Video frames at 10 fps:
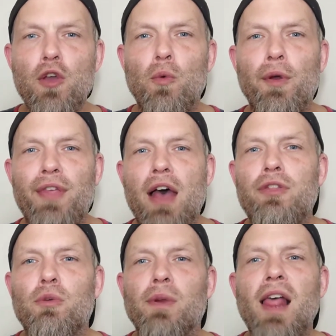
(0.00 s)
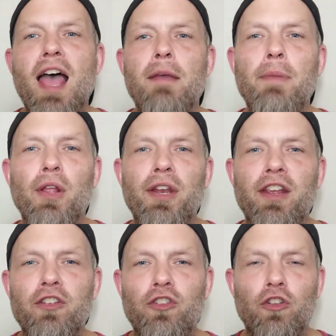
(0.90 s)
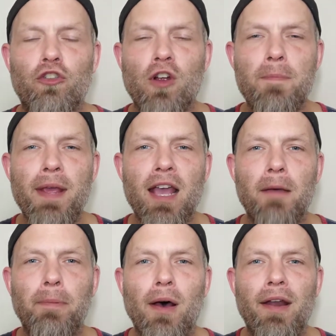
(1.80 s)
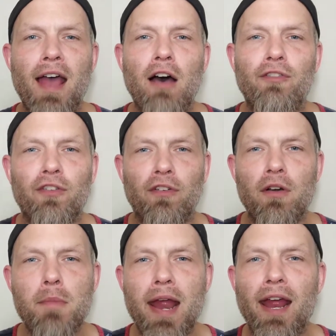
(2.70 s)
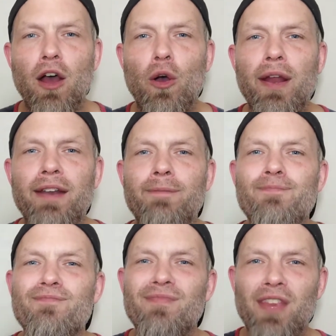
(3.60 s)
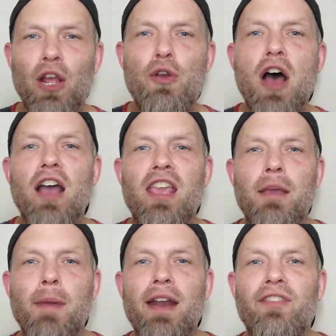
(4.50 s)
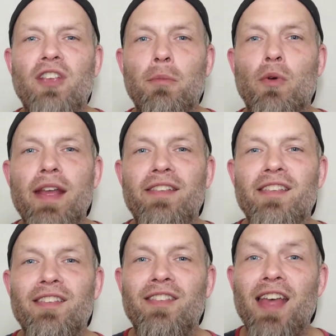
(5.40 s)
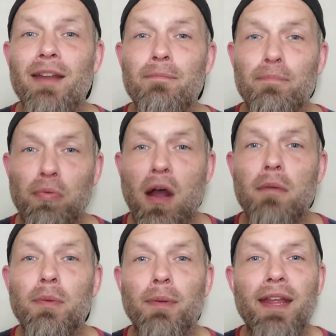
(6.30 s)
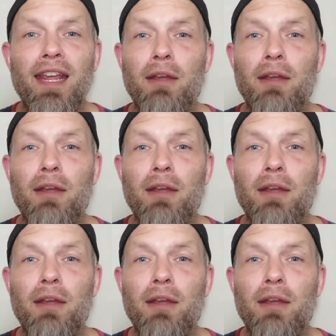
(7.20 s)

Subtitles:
without the reliability issues creeping up on Alfa Romeo and, you know, knocking him out of some races that probably